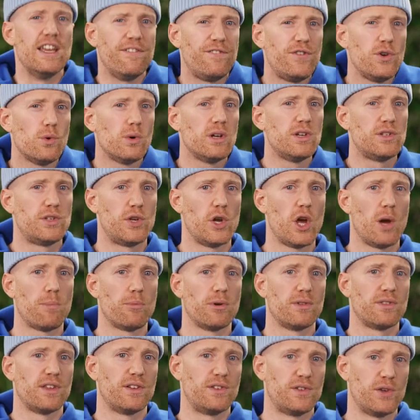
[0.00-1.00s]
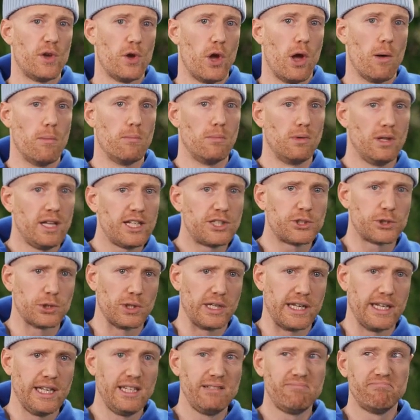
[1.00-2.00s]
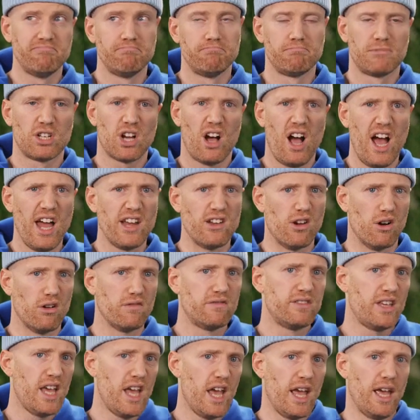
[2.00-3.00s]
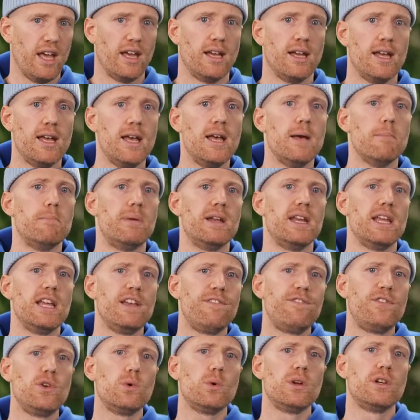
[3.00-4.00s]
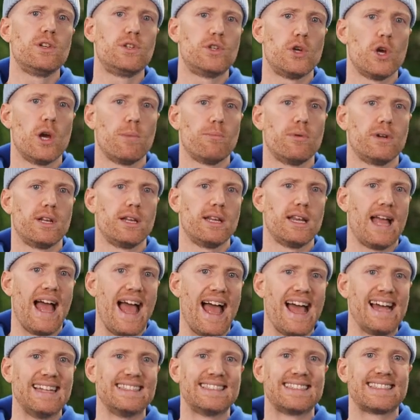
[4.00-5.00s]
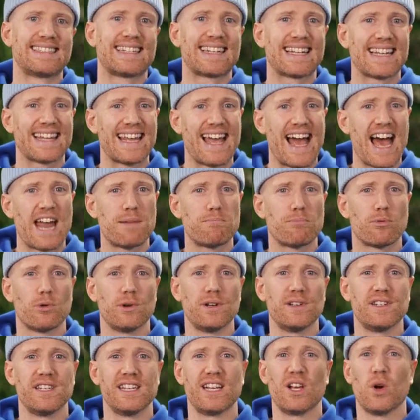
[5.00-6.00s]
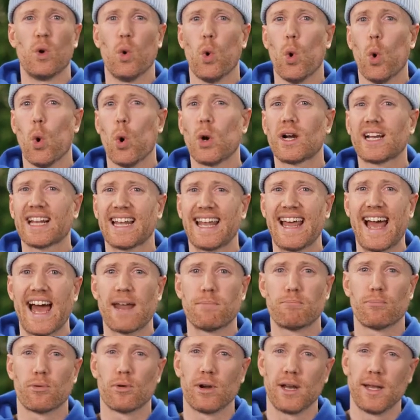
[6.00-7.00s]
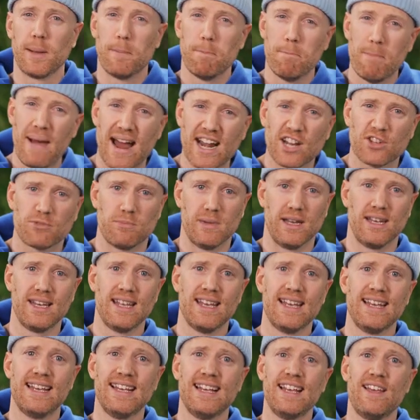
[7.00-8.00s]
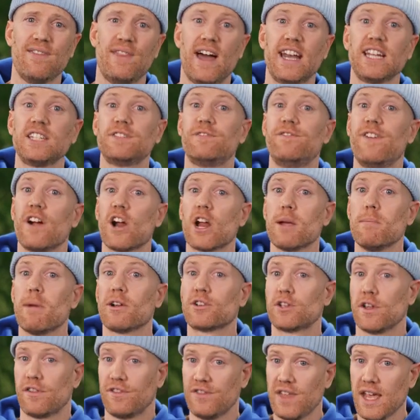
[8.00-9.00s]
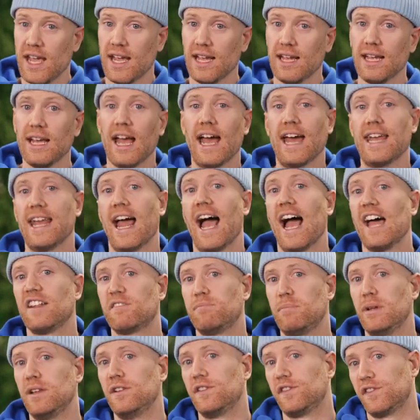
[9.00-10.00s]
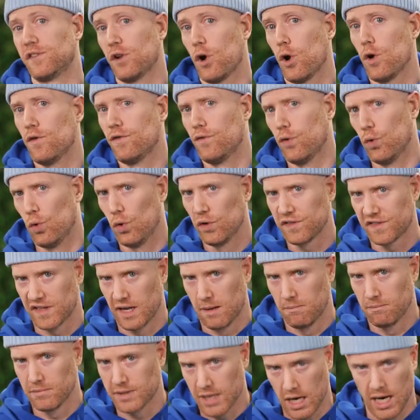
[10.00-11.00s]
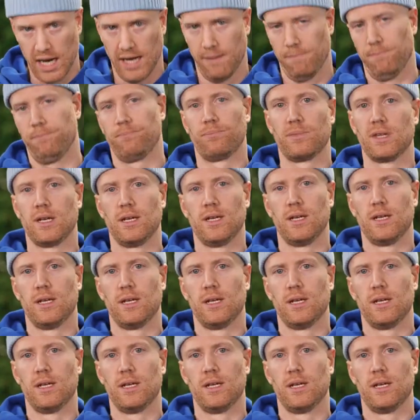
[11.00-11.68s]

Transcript: If you interpret the term literally, kind of, yeah. But if you interpret it as cloud printing or cloud print management, that is very much a thing and has been so for some time.